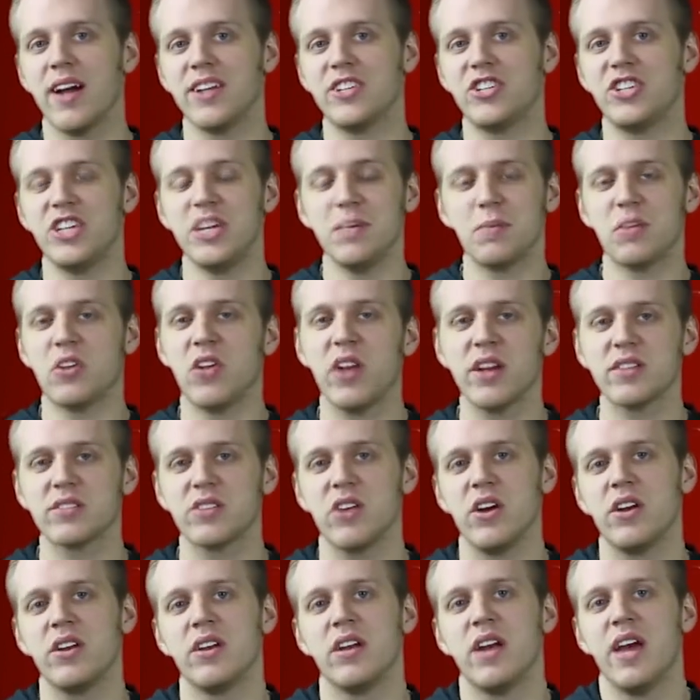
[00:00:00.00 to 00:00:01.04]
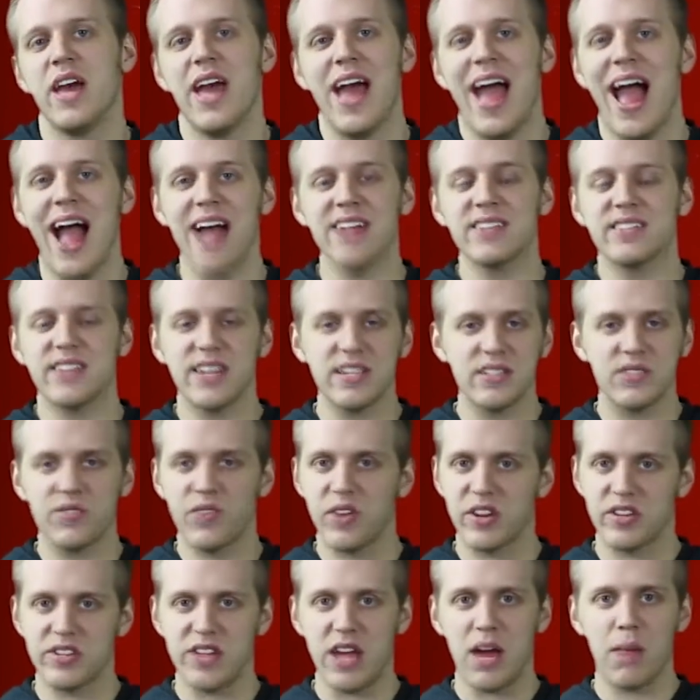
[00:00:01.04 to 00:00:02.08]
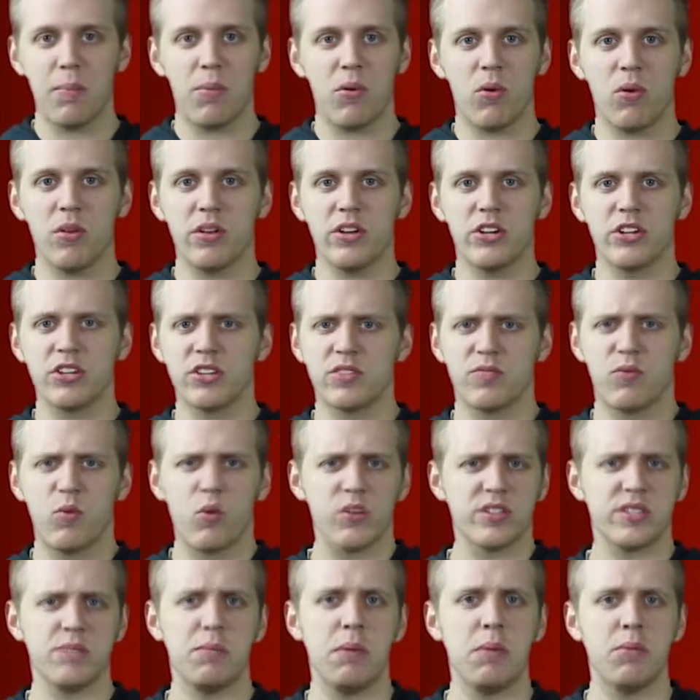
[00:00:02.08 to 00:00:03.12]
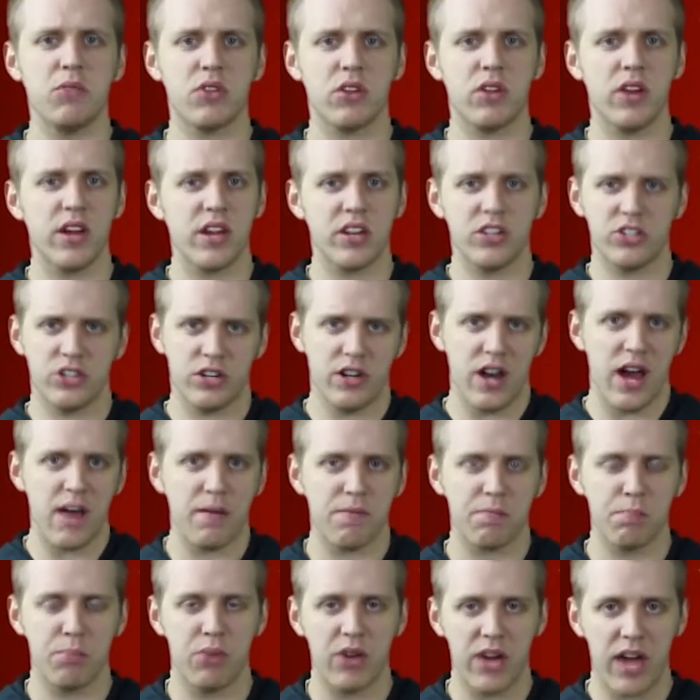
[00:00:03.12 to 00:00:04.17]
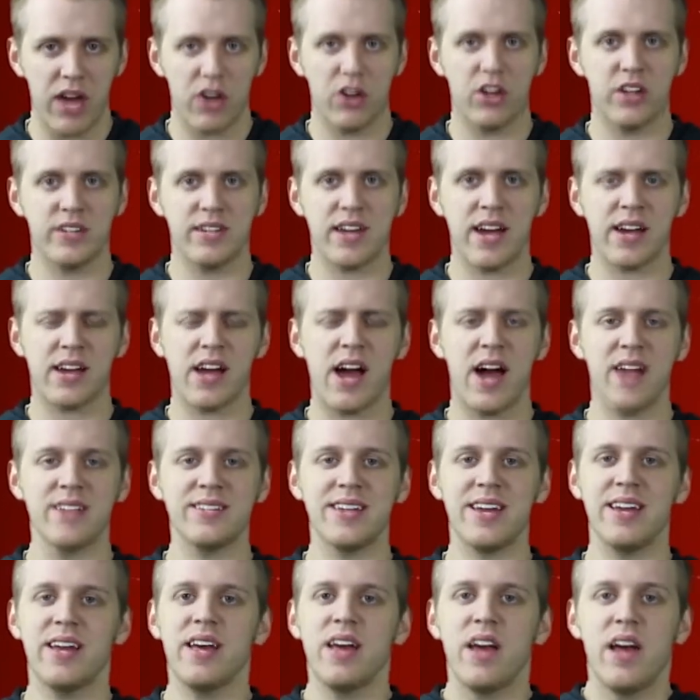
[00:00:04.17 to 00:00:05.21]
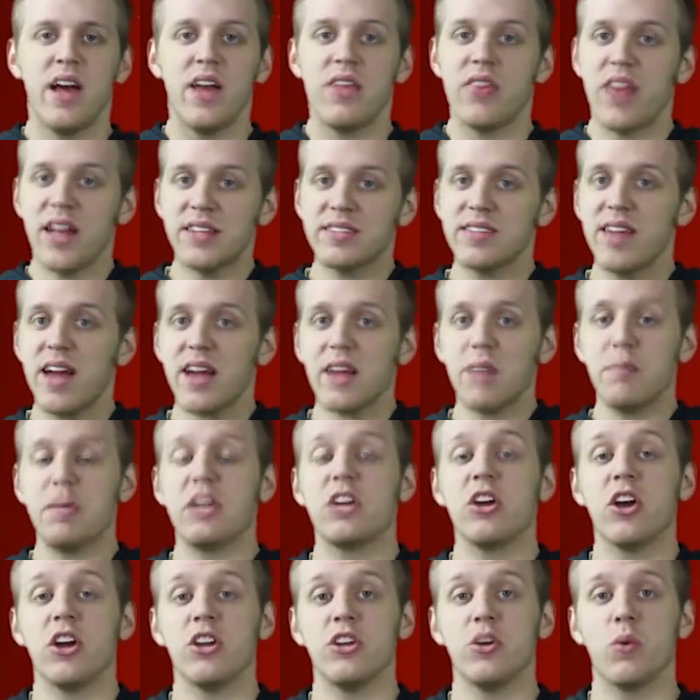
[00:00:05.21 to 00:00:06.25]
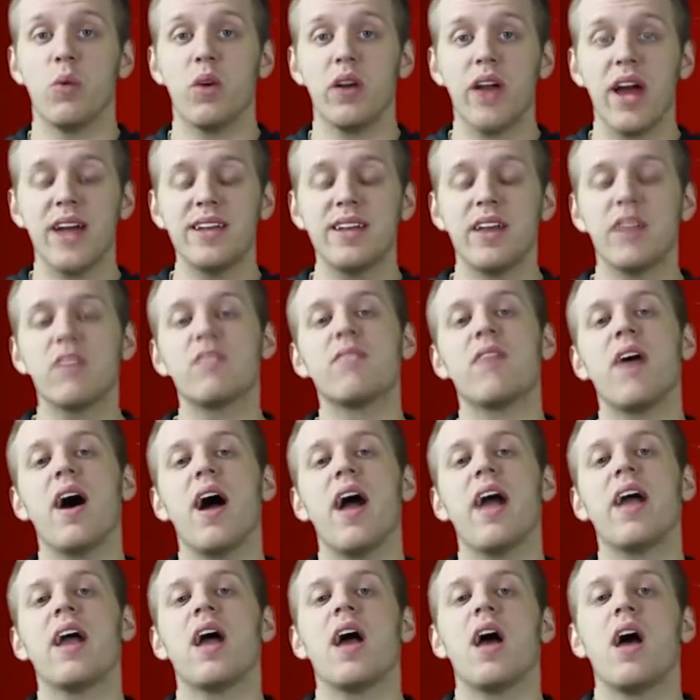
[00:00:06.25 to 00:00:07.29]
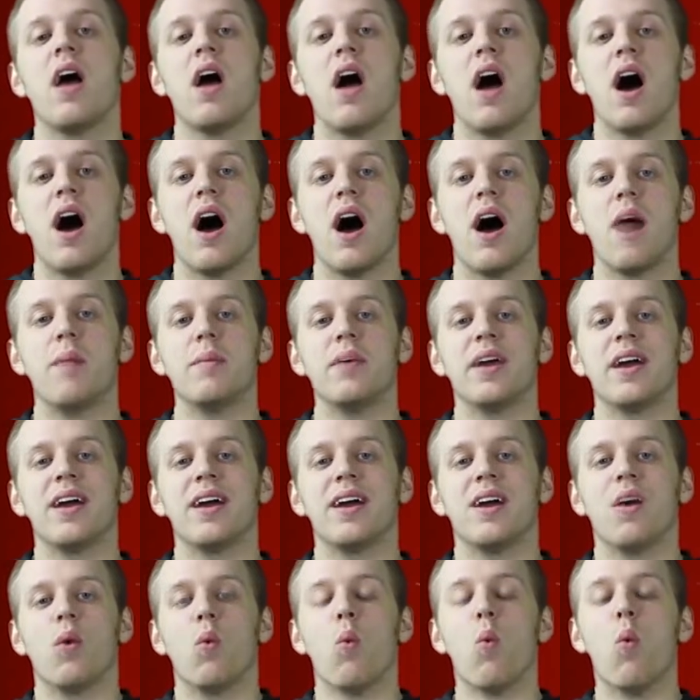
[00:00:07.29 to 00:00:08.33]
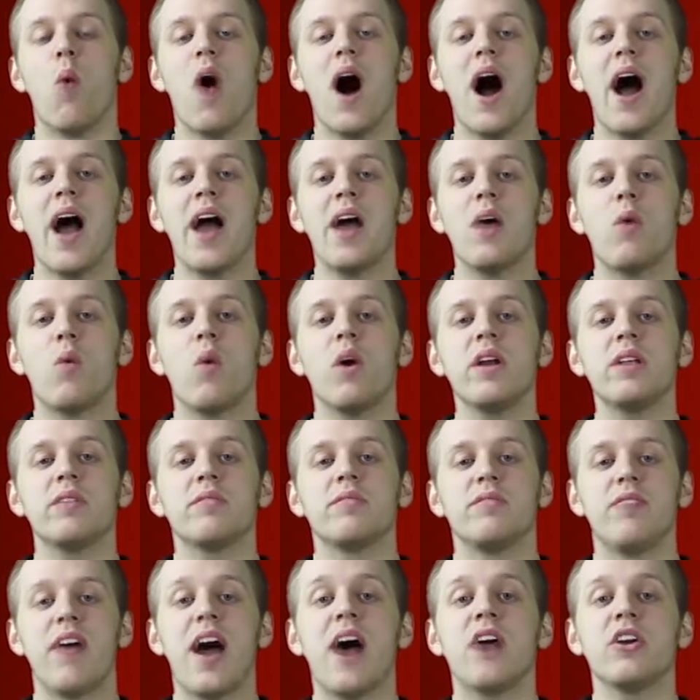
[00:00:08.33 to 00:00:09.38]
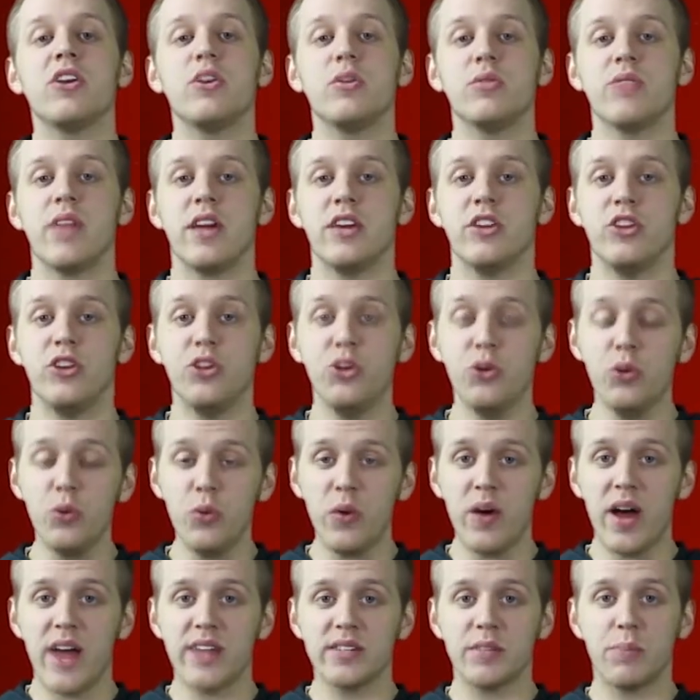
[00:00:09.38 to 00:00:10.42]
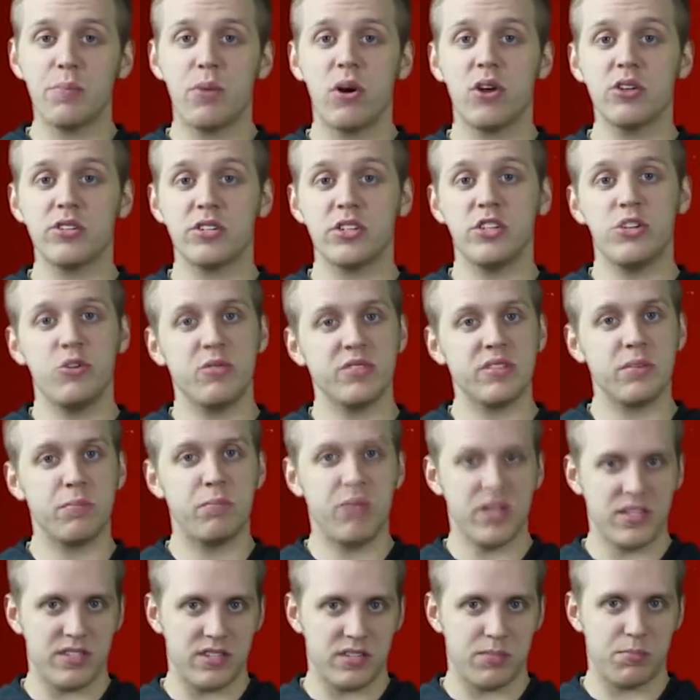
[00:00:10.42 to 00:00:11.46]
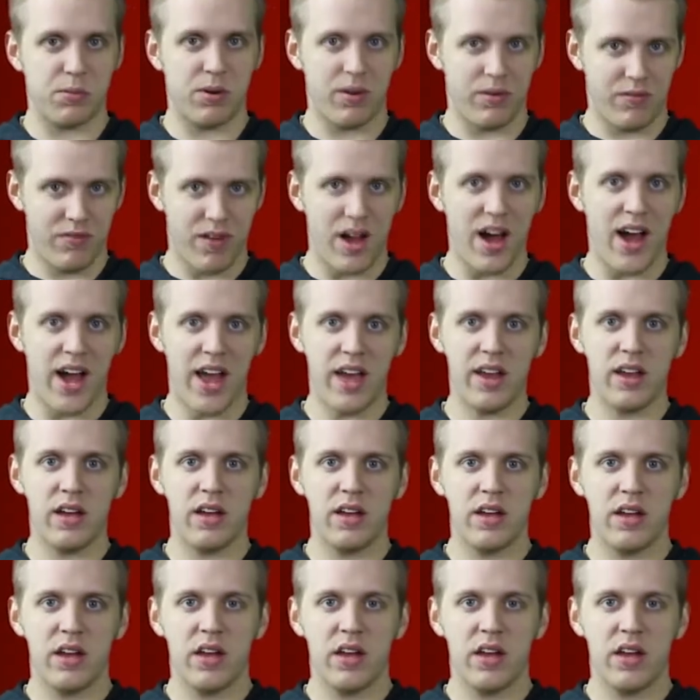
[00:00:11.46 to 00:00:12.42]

cheap clicks on AdSense, for example, you're just forcing people to click because you're not putting out good content, that's not going to be good. You want to identify what value that you as a person, you as a business provide